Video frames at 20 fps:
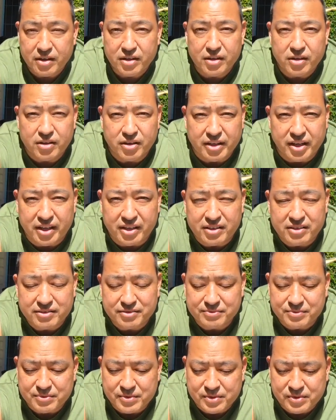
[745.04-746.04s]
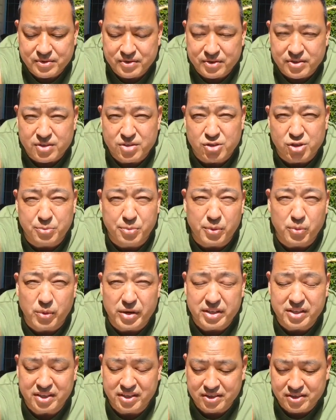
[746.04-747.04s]
Okay, super
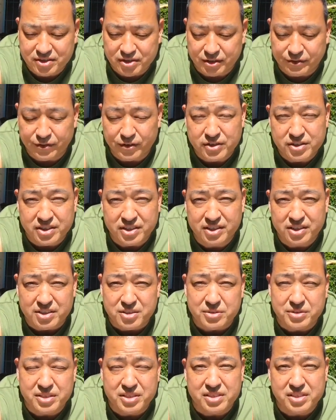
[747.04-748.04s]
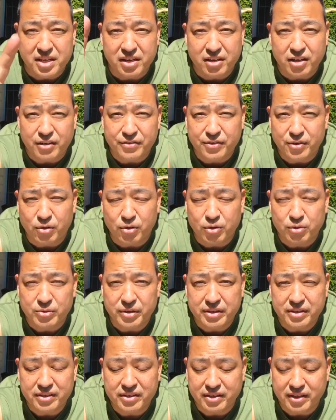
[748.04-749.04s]
windy. So the first thing to do is take off the old
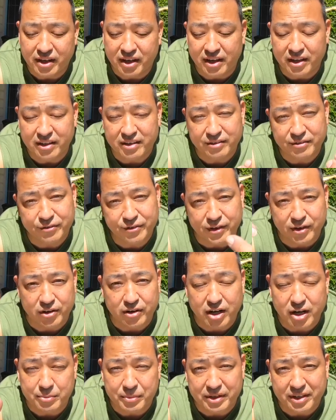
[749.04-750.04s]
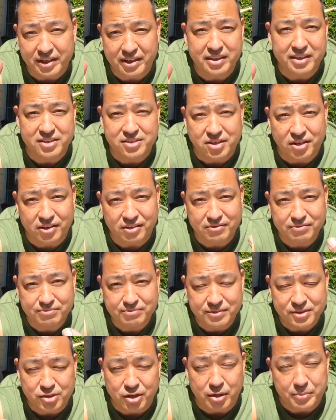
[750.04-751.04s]
one and figure out how I'm gonna get these on.
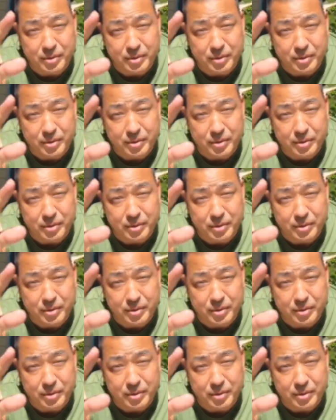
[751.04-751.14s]
So I'll be